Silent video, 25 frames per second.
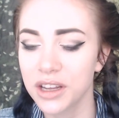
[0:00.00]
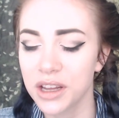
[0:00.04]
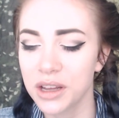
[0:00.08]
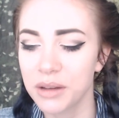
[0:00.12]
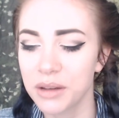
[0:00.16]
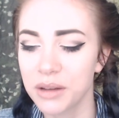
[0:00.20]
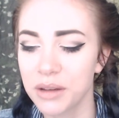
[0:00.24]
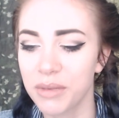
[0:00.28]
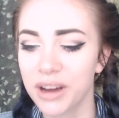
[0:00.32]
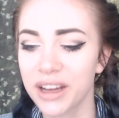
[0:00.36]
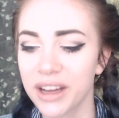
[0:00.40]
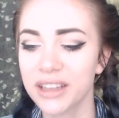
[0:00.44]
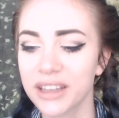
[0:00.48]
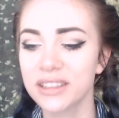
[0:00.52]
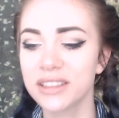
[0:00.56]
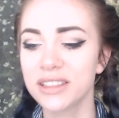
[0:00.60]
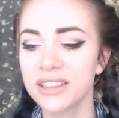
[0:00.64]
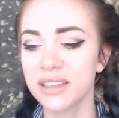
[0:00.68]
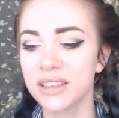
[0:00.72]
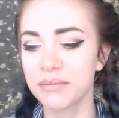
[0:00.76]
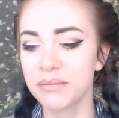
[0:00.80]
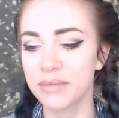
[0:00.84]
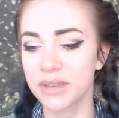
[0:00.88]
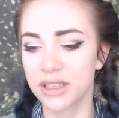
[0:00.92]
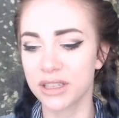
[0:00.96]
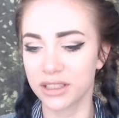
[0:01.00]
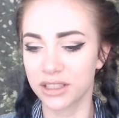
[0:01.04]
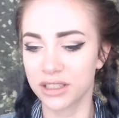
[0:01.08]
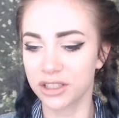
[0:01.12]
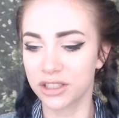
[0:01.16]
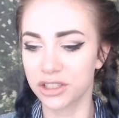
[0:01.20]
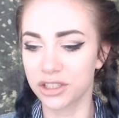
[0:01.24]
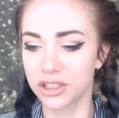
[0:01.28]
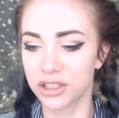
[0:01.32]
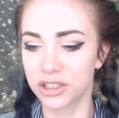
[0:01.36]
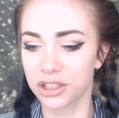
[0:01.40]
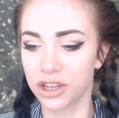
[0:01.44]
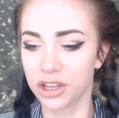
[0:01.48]
My instant
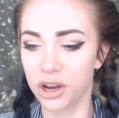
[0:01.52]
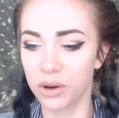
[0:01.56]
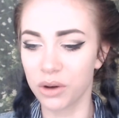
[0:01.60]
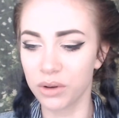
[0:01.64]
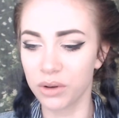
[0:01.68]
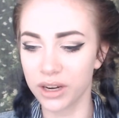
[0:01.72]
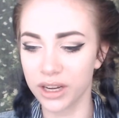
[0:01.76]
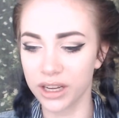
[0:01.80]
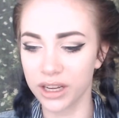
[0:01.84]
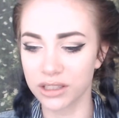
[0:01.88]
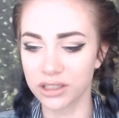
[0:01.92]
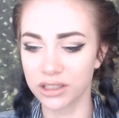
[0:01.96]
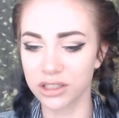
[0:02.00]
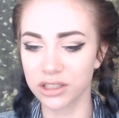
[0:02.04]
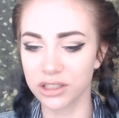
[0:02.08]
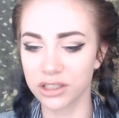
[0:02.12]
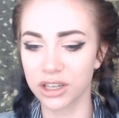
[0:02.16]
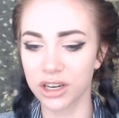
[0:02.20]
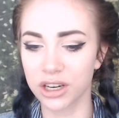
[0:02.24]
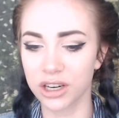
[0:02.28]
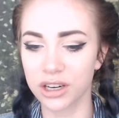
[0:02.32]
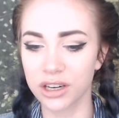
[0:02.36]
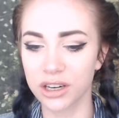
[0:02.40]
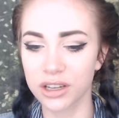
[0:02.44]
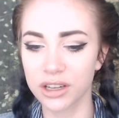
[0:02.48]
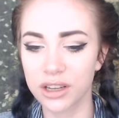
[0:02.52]
messages go unanswered.